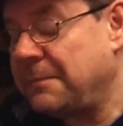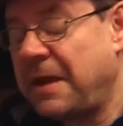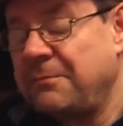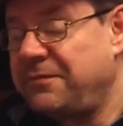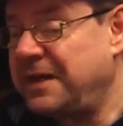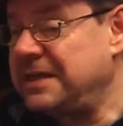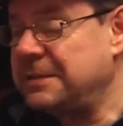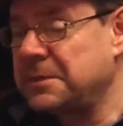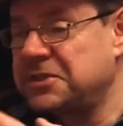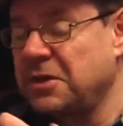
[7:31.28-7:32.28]
I'm, I'm
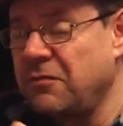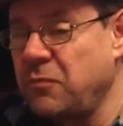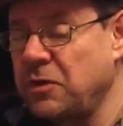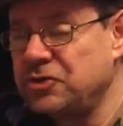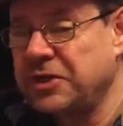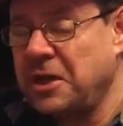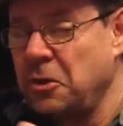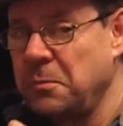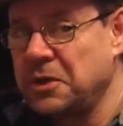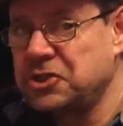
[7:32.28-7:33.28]
finding myself wondering
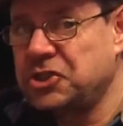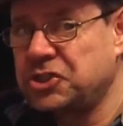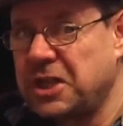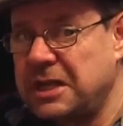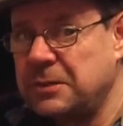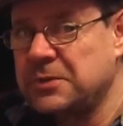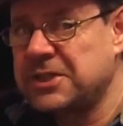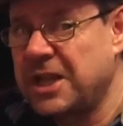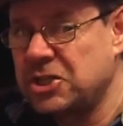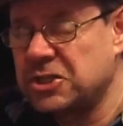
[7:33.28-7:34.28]
how much sherry
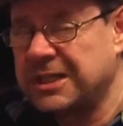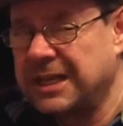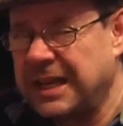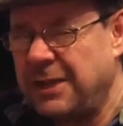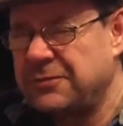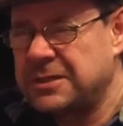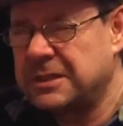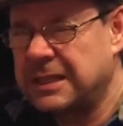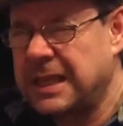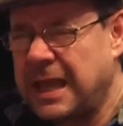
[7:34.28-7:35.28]
was actually left
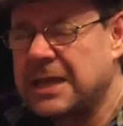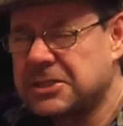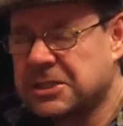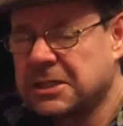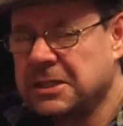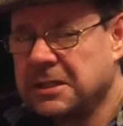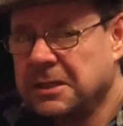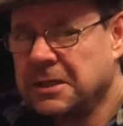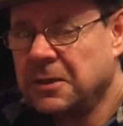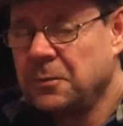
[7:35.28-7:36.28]
in the cask
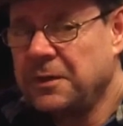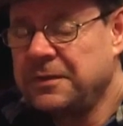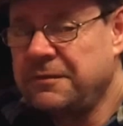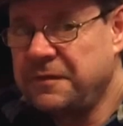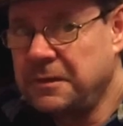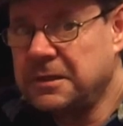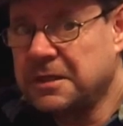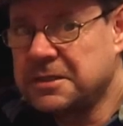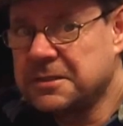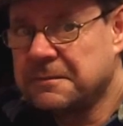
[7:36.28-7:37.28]
when they filled
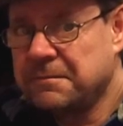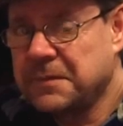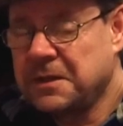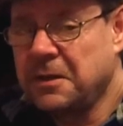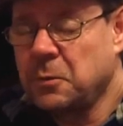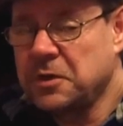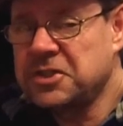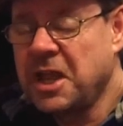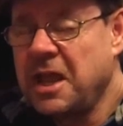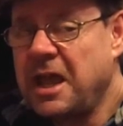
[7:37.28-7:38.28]
it. In other
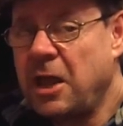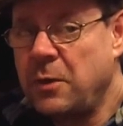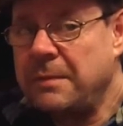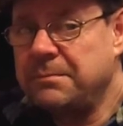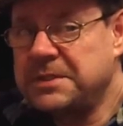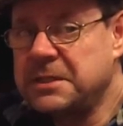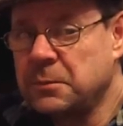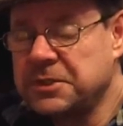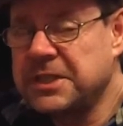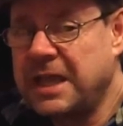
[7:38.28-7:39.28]
words, how empty
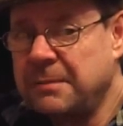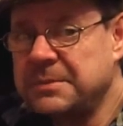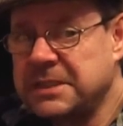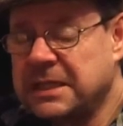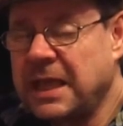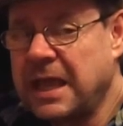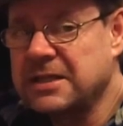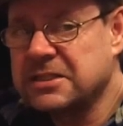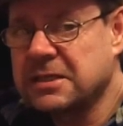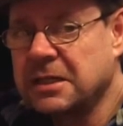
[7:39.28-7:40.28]
was that empty
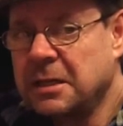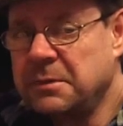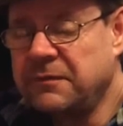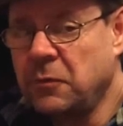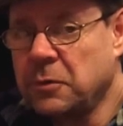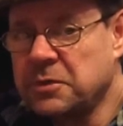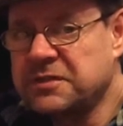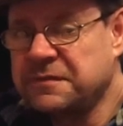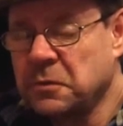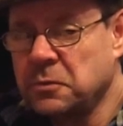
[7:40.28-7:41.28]
cask before it
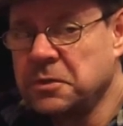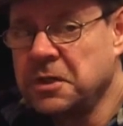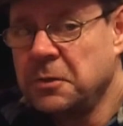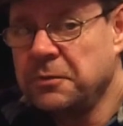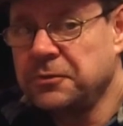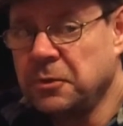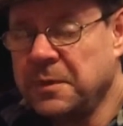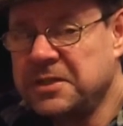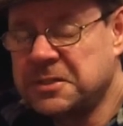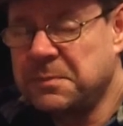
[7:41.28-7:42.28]
was filled with new
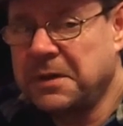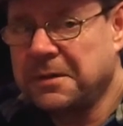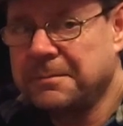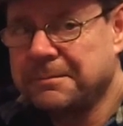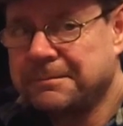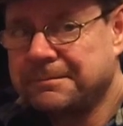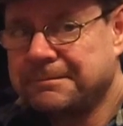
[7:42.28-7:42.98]
made spirit?